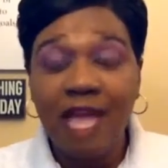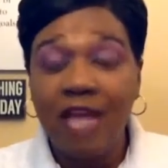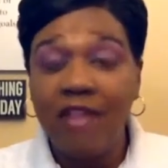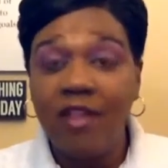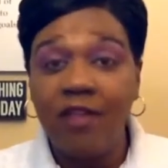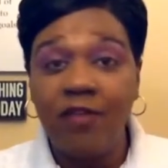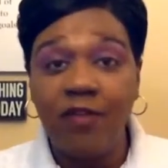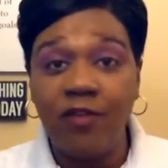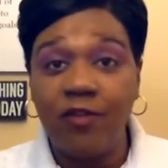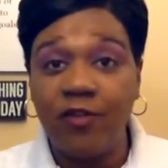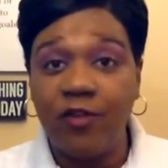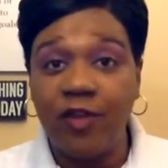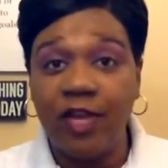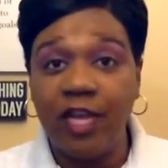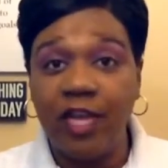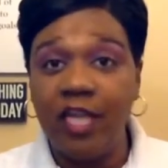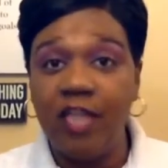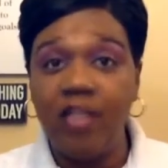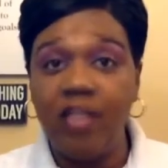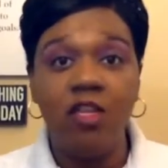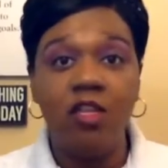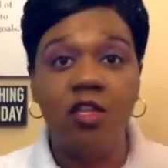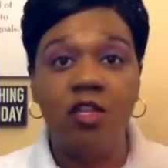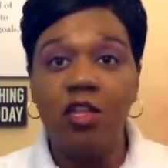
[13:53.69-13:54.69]
out there for free.
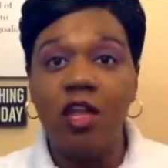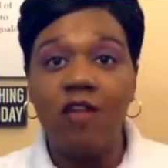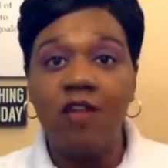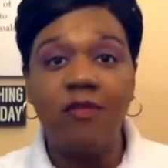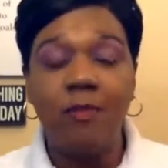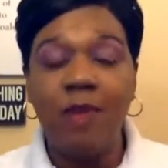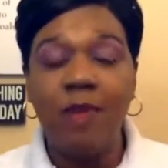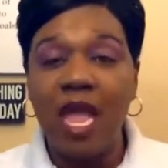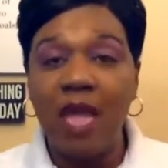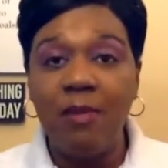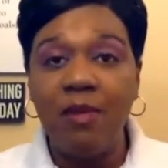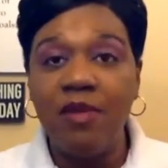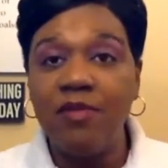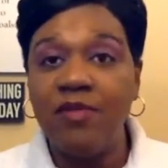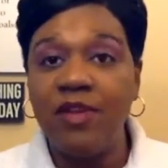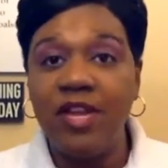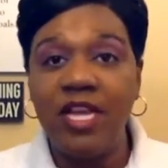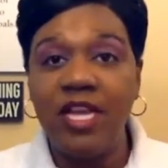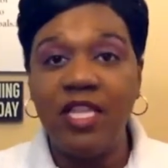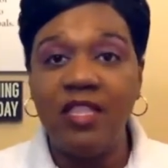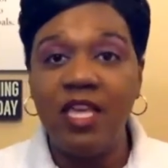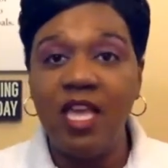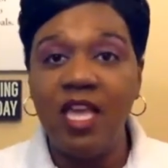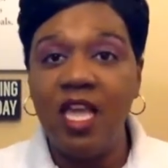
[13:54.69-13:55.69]
You have to pay me for
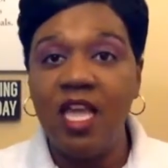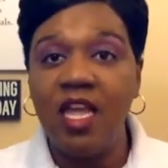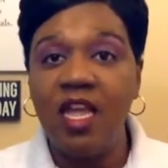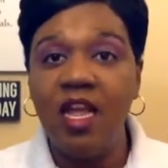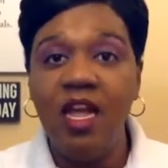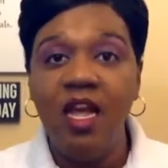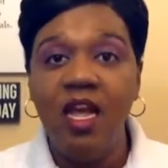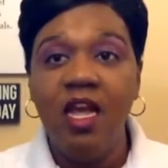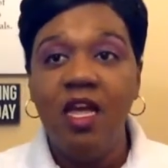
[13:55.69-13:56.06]
anything.